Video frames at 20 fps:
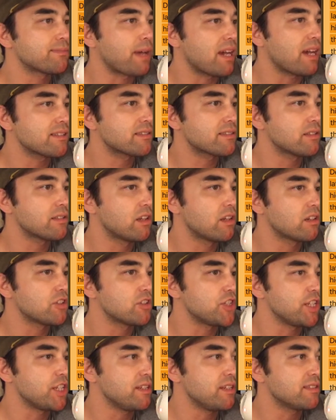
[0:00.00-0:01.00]
passed along
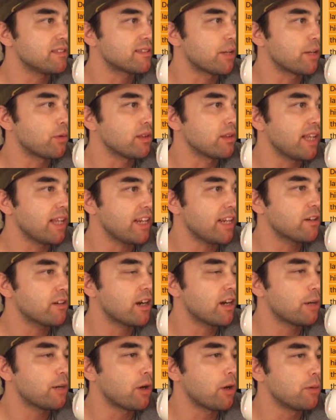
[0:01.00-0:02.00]
genes that will later
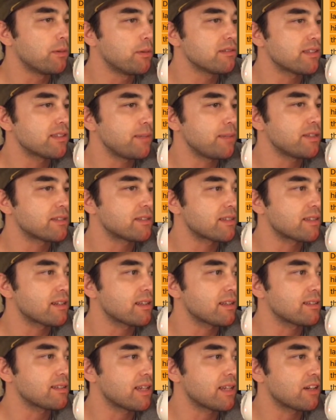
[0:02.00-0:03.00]
help Homo sapiens
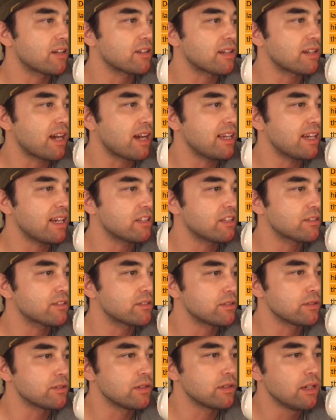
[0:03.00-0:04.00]
settling down in high
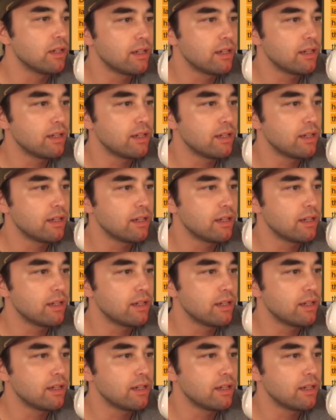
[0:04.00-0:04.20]
altitude